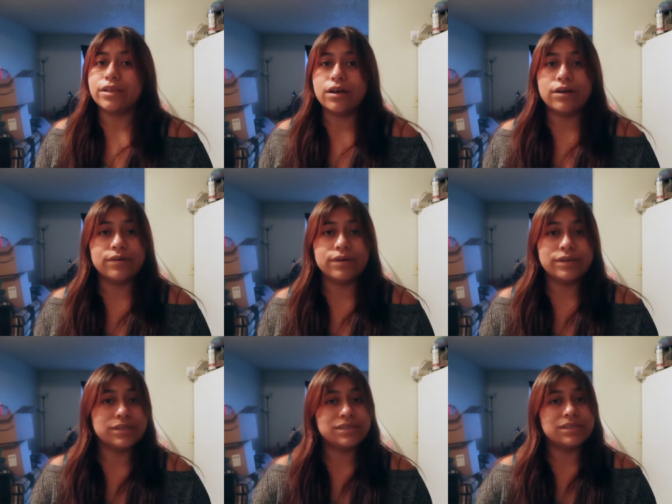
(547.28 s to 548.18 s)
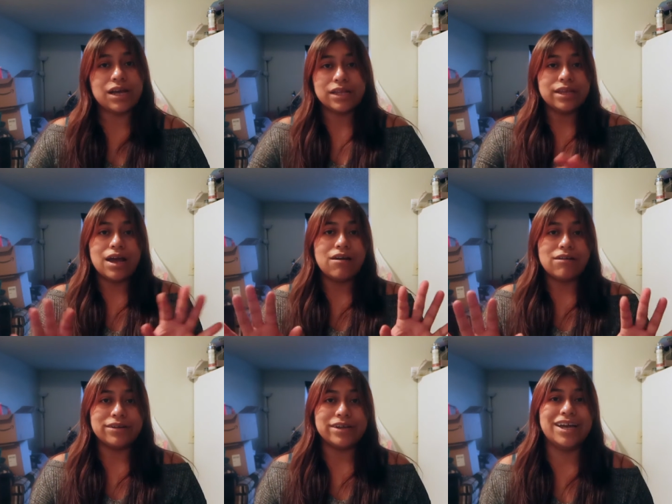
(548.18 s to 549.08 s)
know. It's not that
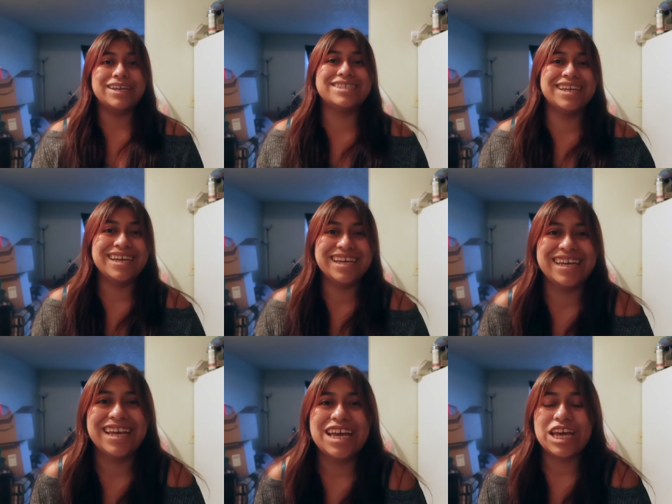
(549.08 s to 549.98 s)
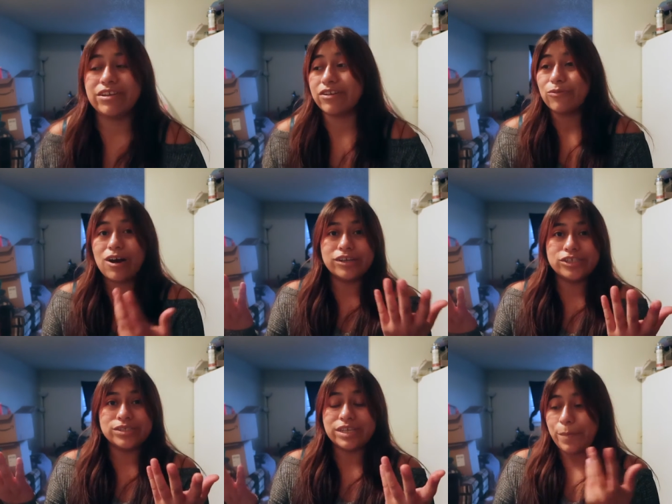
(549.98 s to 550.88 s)
hard, you guys. If you're
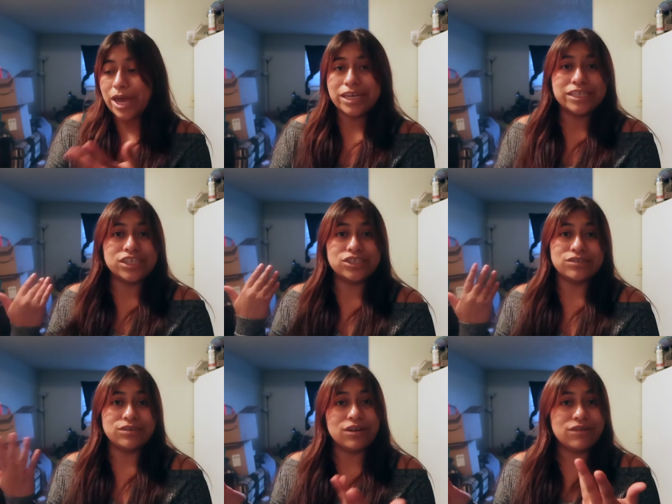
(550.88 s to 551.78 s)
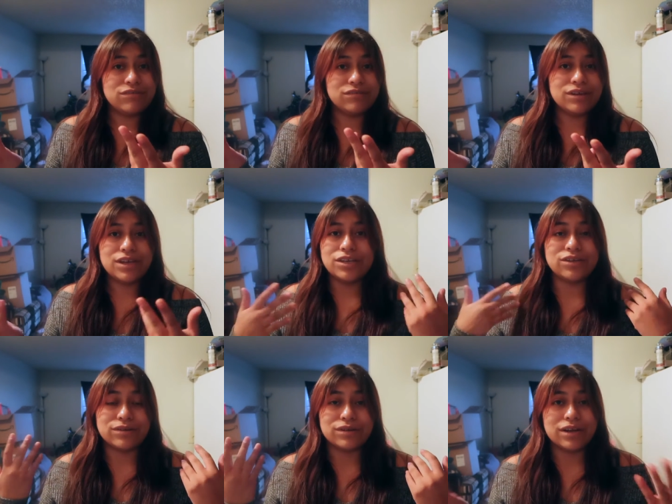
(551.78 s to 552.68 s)
washing, then pay attention, you know.
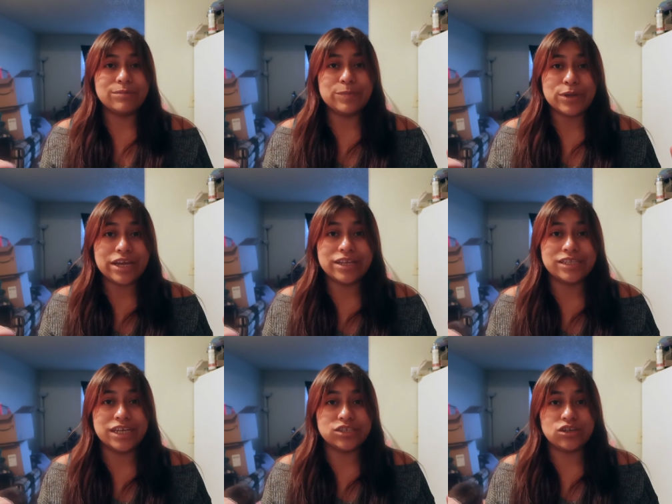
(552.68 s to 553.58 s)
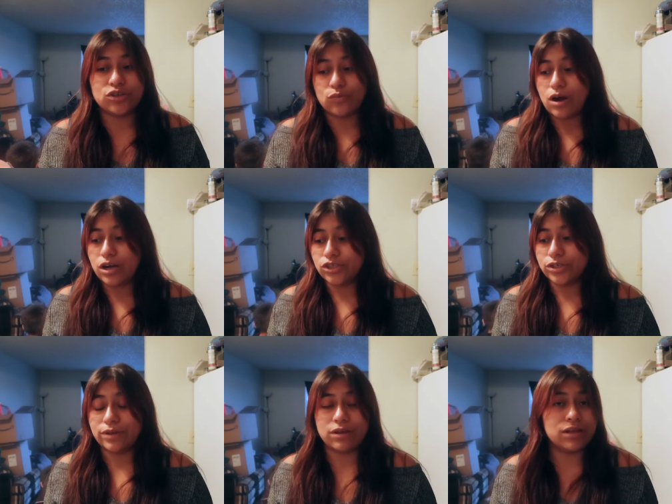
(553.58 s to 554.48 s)
You're gonna be paying attention on your washing,